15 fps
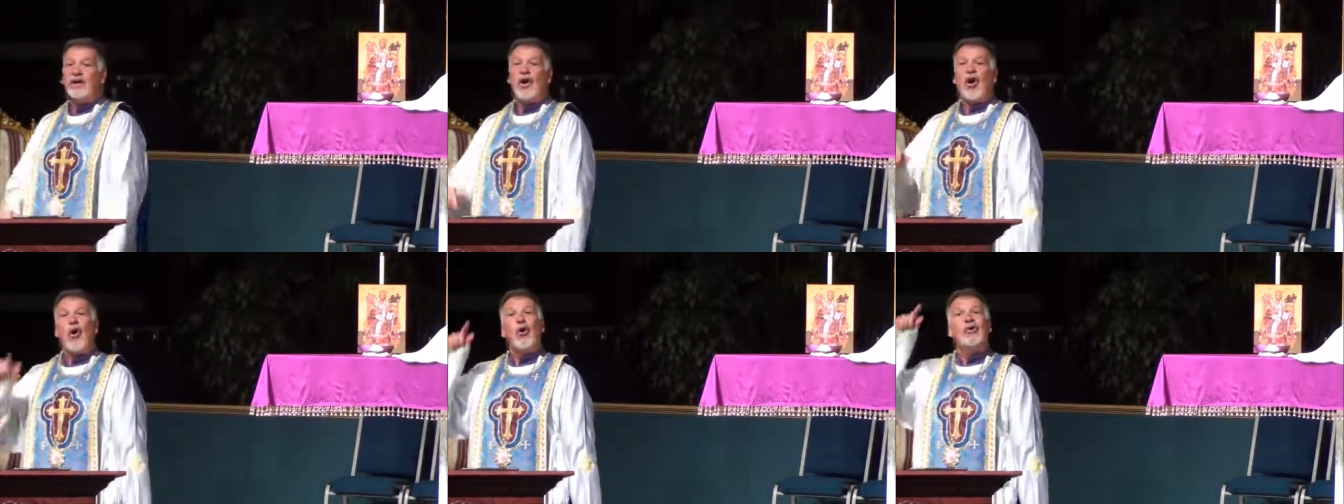
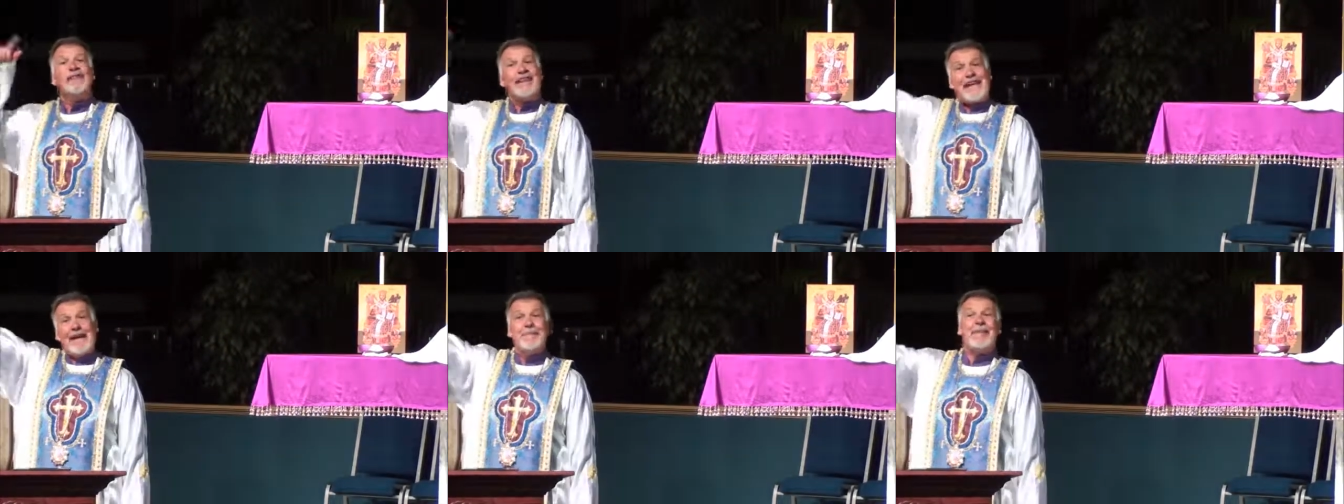an
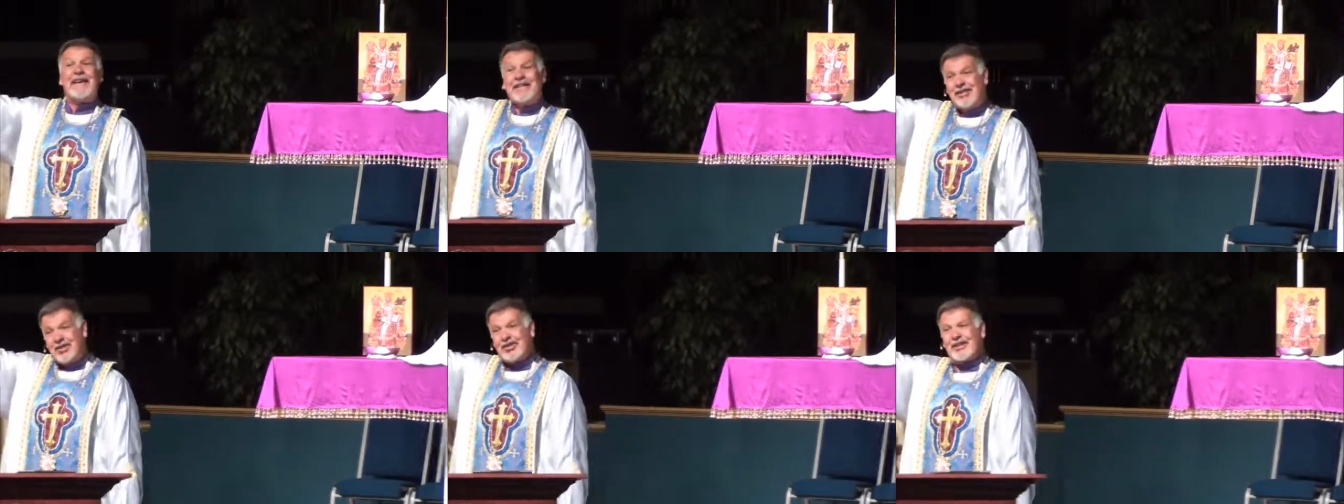old
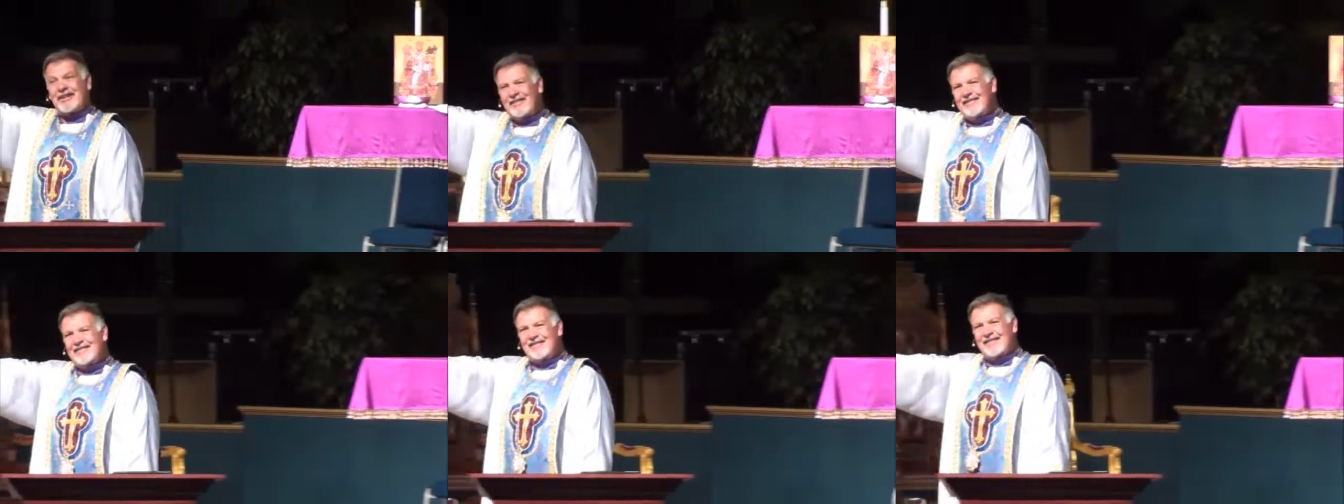image
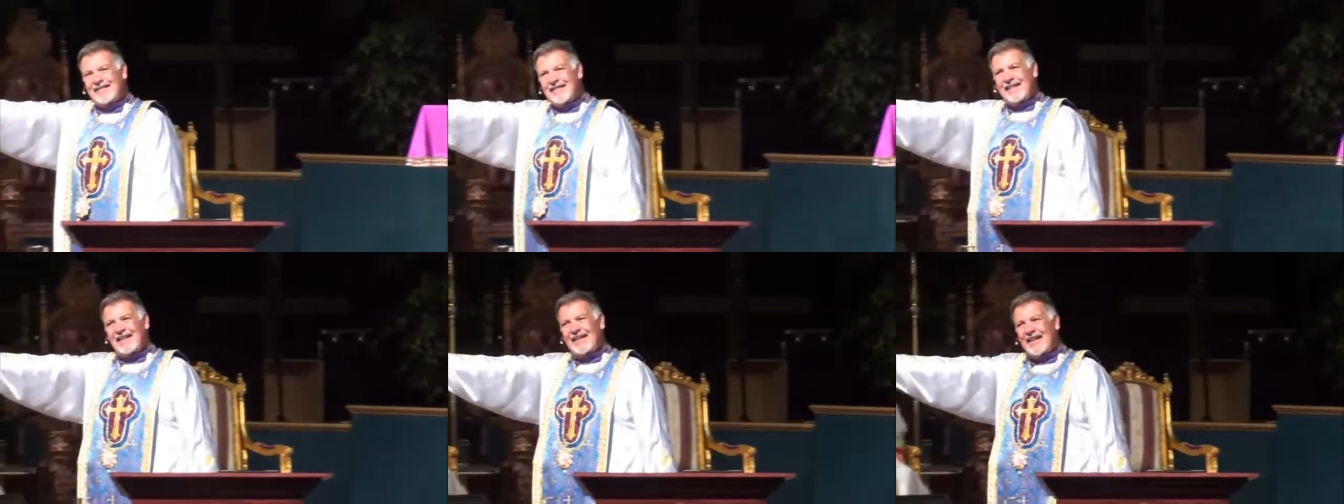
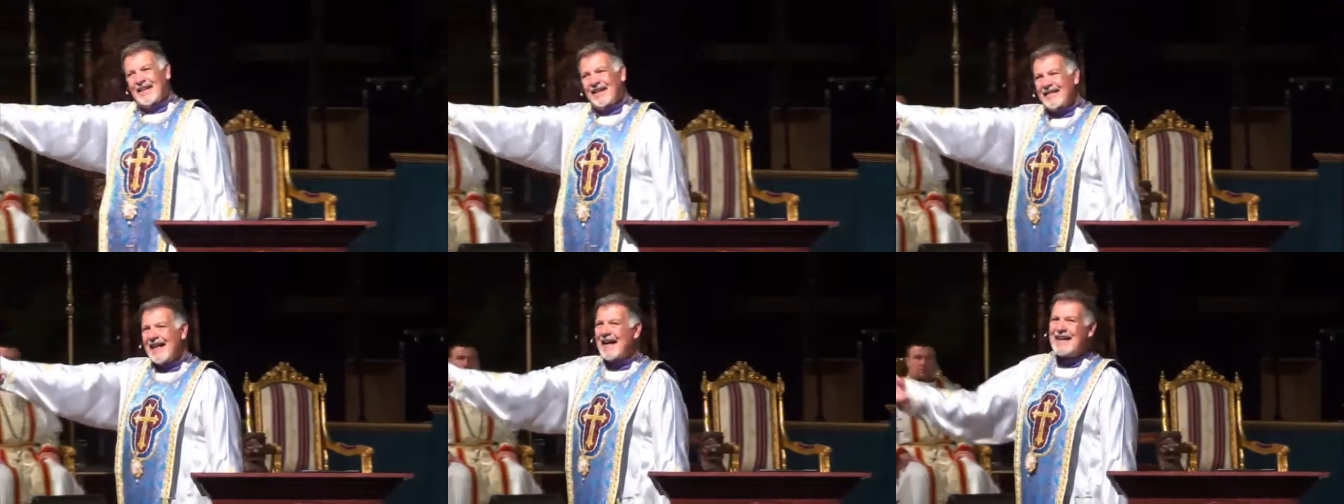
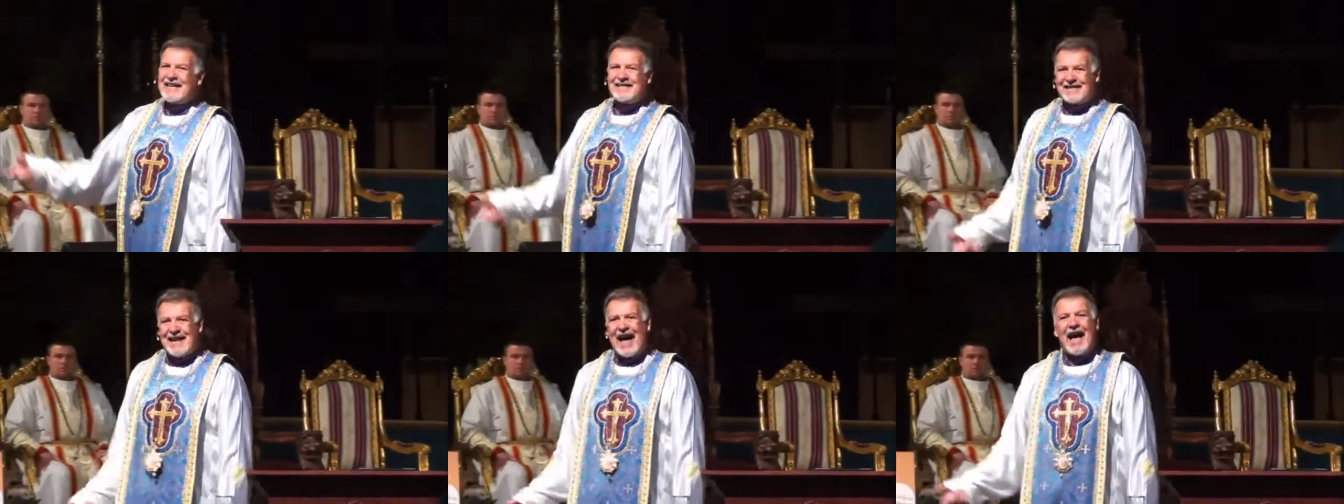that
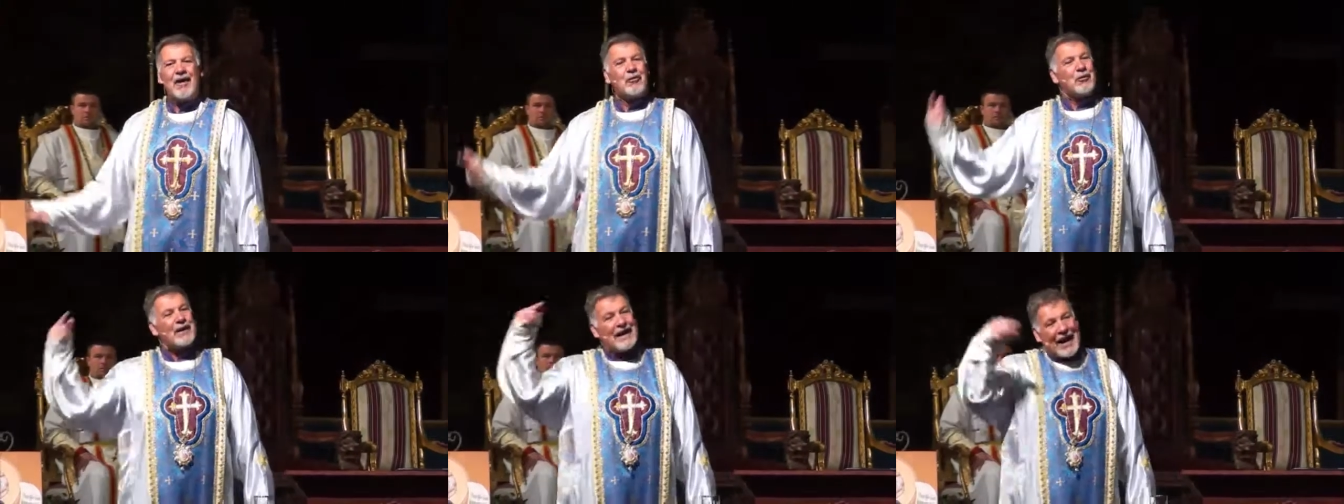is
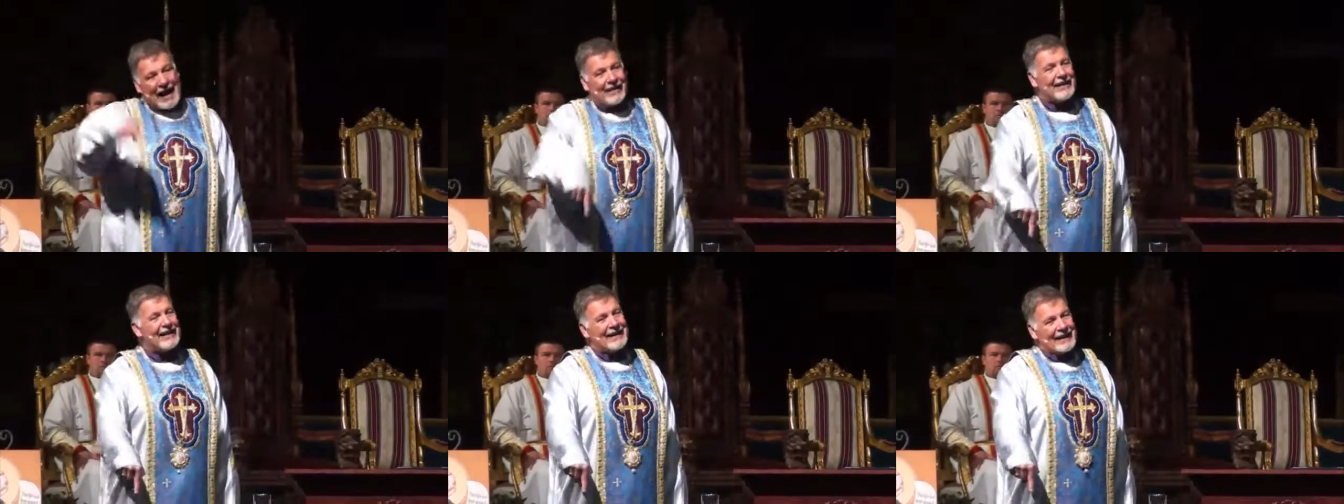not
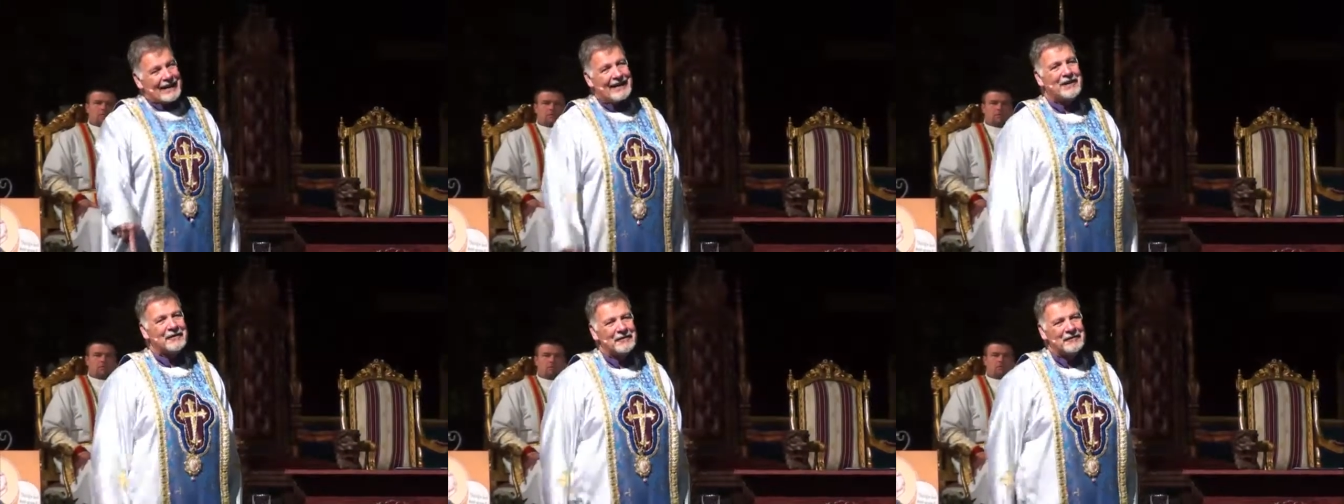reality.